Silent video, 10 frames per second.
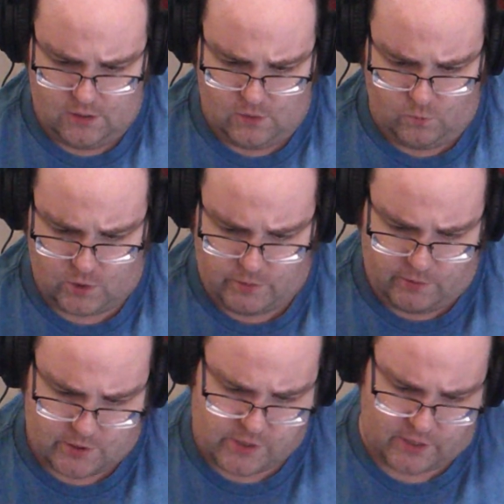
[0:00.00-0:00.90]
we
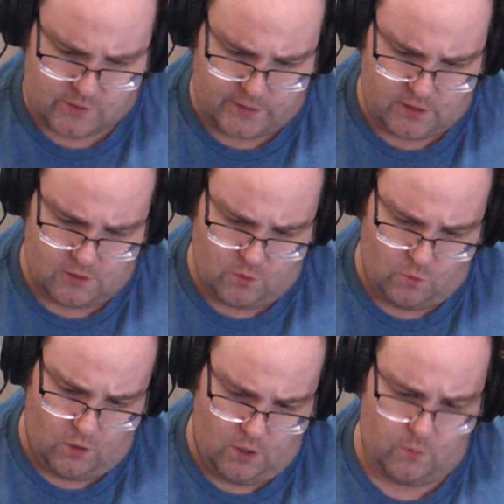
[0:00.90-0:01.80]
watching next week?
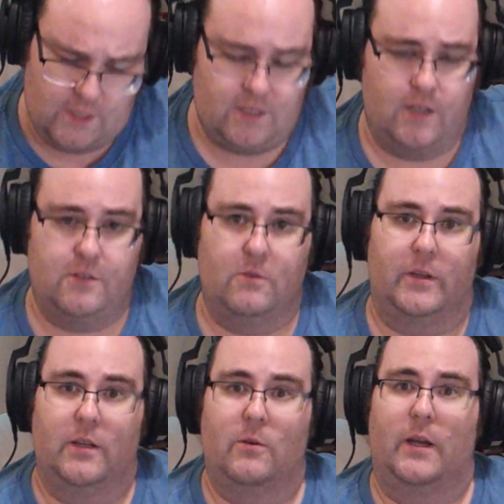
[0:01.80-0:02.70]
Oh, West Side
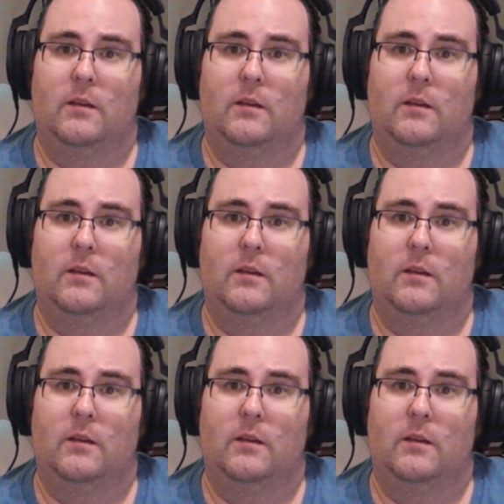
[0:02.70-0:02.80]
Story. Okay.